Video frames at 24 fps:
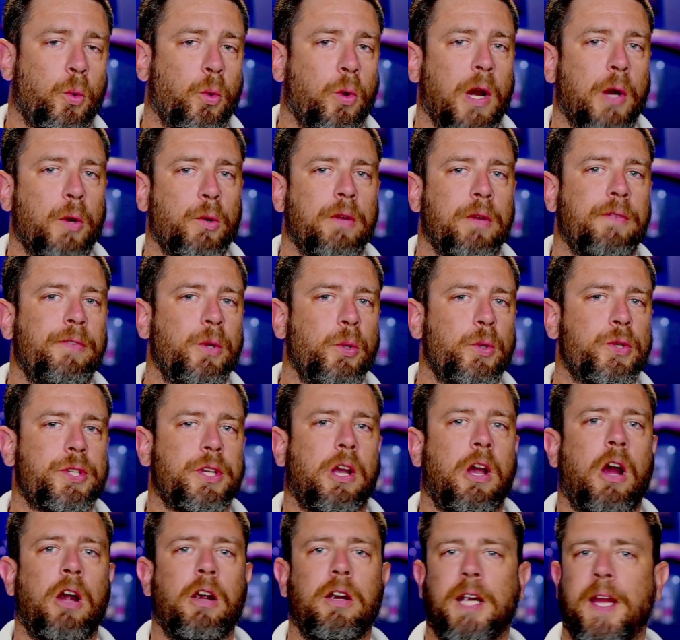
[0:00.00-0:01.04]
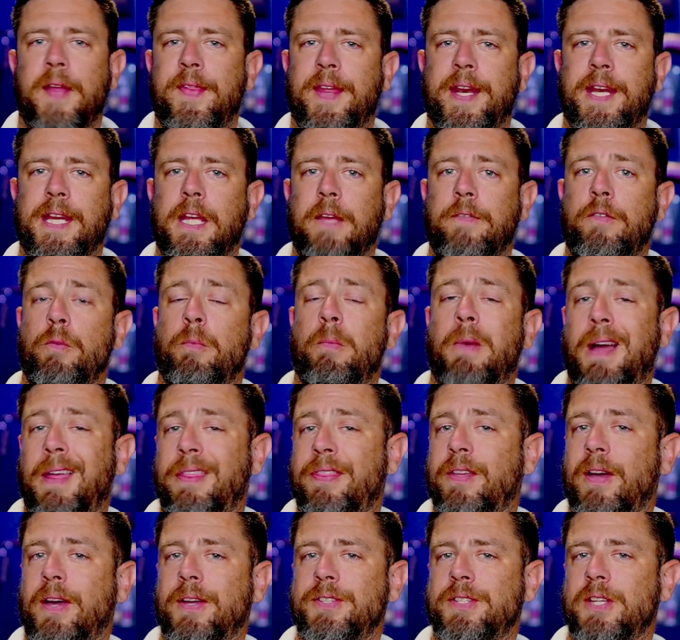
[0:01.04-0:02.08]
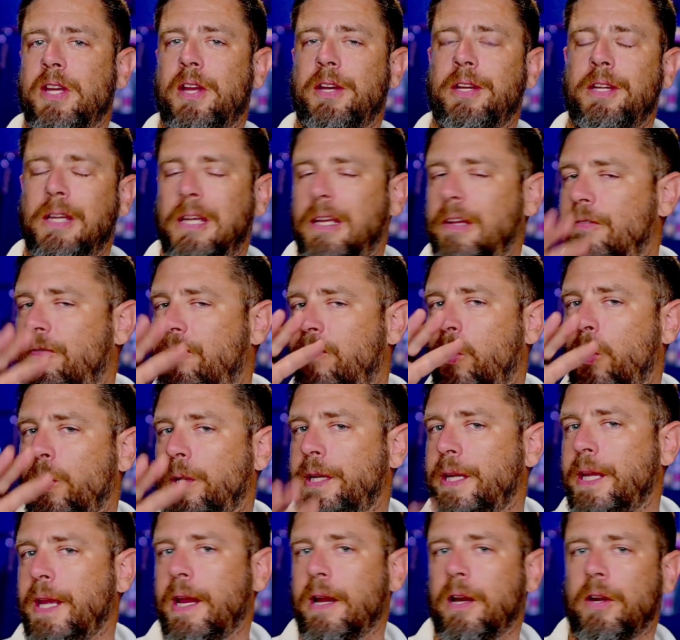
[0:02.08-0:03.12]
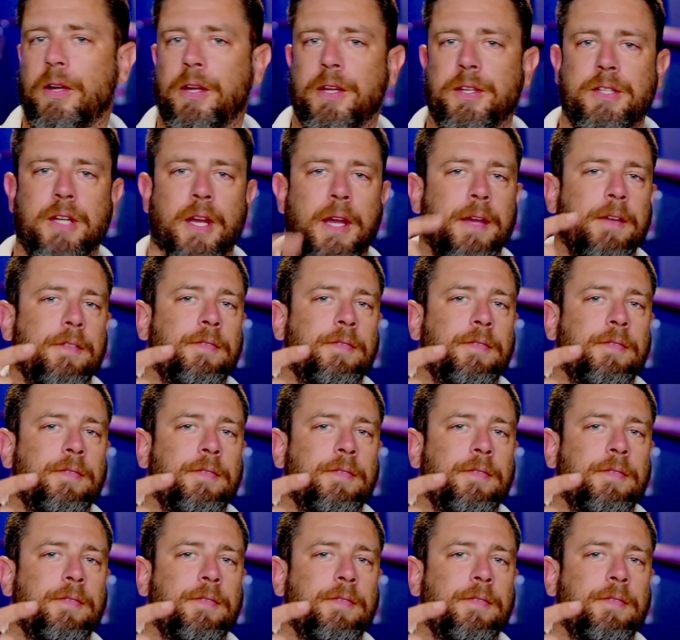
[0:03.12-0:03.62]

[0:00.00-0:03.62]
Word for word: where I review a cigar and then I give you my thoughts on it in four key areas: